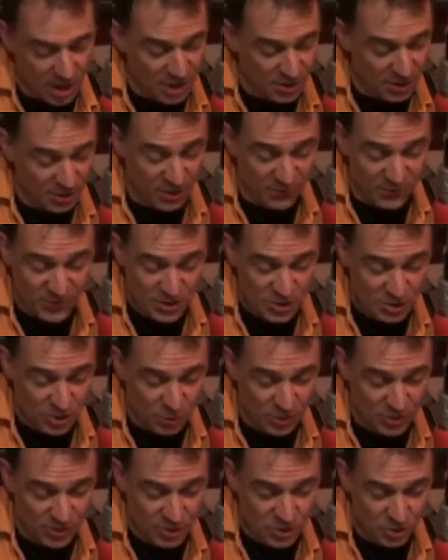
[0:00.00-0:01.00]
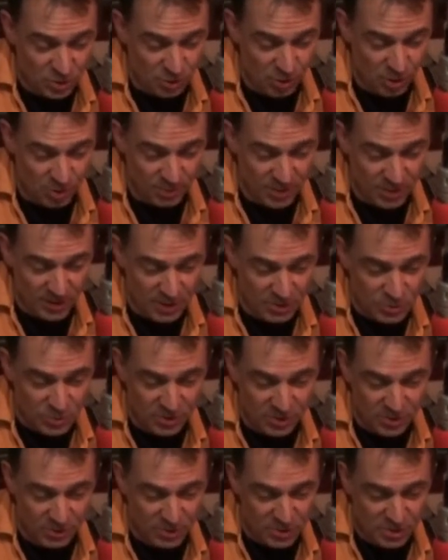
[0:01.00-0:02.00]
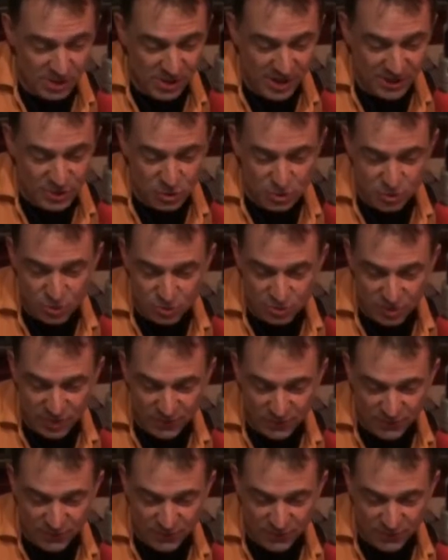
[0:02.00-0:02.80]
I don't know if he's still with us or not, but he's one of the most legendary